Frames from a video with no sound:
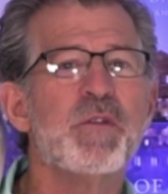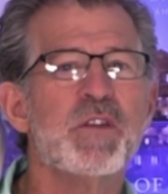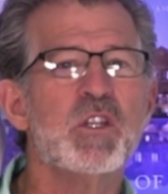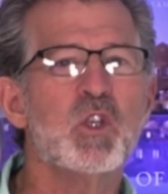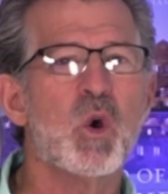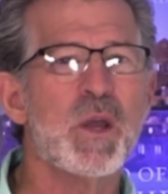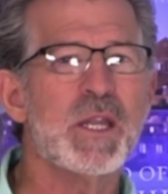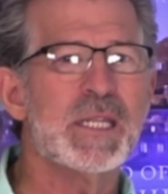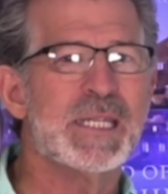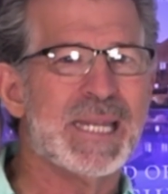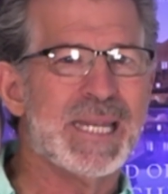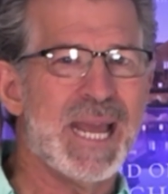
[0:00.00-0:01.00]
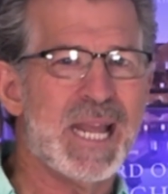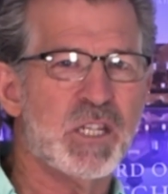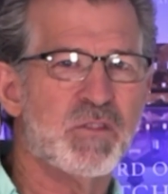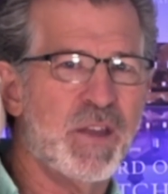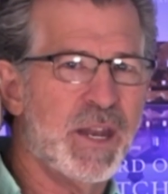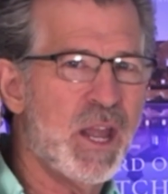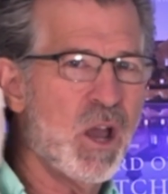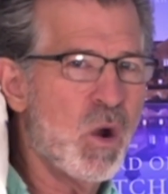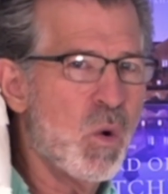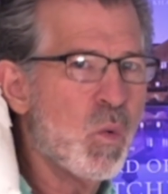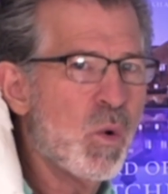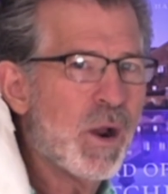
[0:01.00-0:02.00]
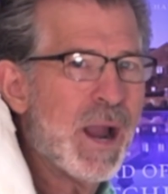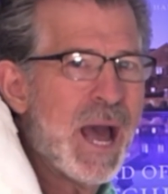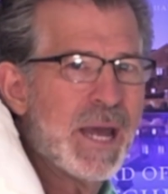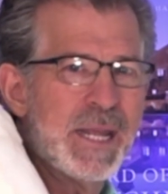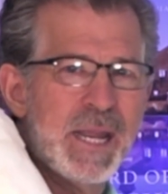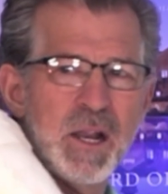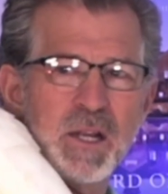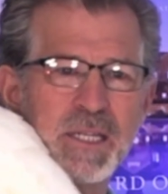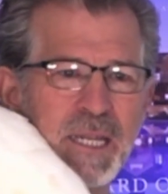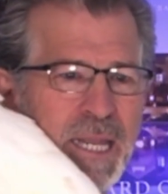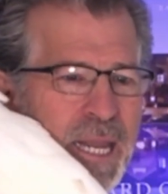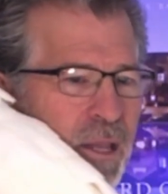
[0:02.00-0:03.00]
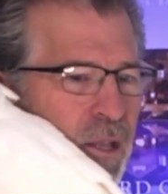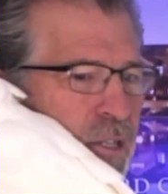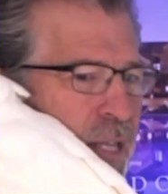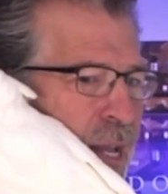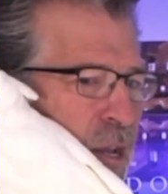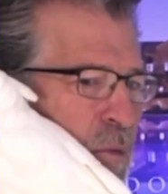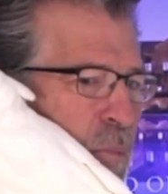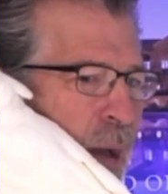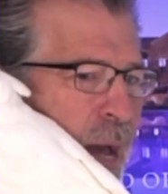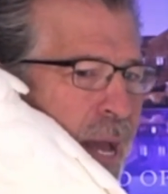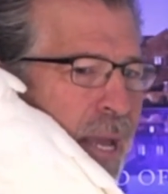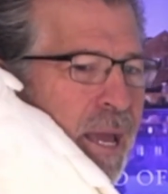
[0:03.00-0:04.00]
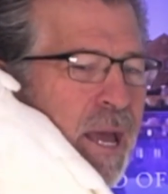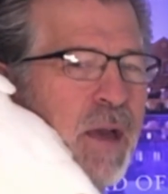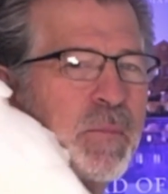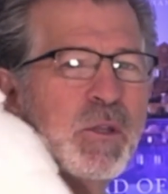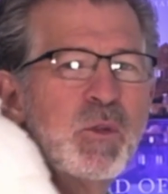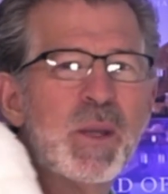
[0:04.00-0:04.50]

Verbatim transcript: Hope you've enjoyed today's video. We're out of here. Tequila, say goodbye.